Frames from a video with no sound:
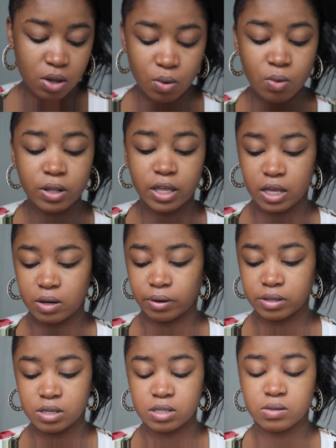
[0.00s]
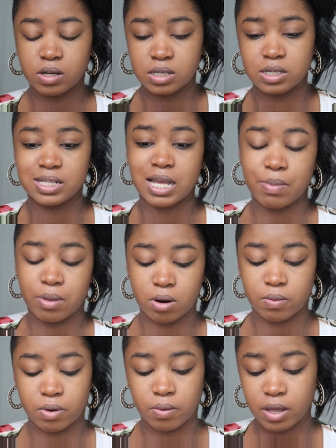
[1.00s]
Ulla Henriksen, so I just slap it
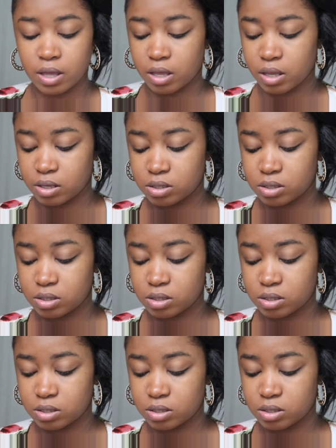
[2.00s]
on real quick.